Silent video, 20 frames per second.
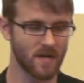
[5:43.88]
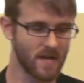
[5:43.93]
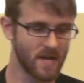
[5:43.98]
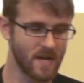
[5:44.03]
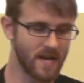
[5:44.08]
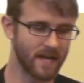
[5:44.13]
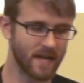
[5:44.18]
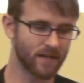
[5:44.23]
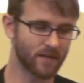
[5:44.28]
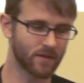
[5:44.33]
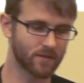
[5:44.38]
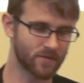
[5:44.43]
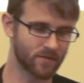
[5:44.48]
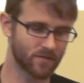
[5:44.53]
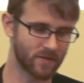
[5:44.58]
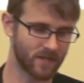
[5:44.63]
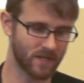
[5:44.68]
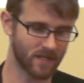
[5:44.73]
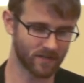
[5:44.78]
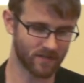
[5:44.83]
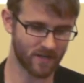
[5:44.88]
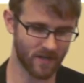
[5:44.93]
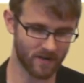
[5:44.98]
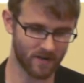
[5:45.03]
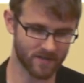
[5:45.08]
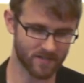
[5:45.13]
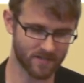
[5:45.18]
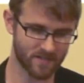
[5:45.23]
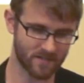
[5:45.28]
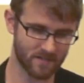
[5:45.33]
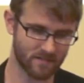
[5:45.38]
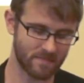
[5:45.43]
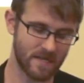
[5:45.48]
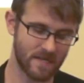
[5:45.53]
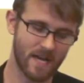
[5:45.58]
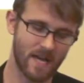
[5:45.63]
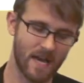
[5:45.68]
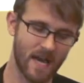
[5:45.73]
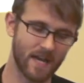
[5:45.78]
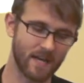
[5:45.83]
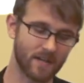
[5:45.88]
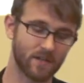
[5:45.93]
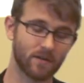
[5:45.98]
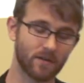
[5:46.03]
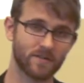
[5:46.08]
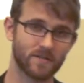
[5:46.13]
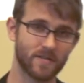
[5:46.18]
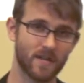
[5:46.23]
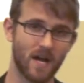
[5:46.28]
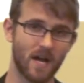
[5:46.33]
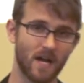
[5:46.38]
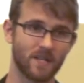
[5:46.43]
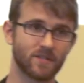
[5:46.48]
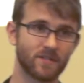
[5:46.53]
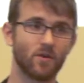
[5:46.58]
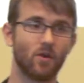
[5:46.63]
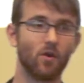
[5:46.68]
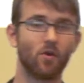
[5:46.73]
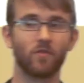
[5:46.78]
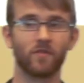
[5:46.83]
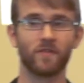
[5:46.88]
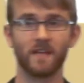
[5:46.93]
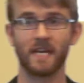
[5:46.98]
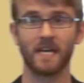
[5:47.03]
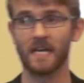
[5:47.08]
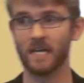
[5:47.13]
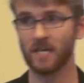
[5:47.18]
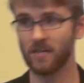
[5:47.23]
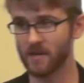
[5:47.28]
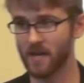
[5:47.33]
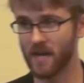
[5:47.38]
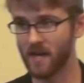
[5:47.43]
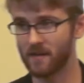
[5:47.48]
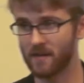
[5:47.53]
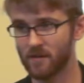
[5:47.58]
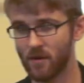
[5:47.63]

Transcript: it goes through the intercarrier system and it goes to us over the internet,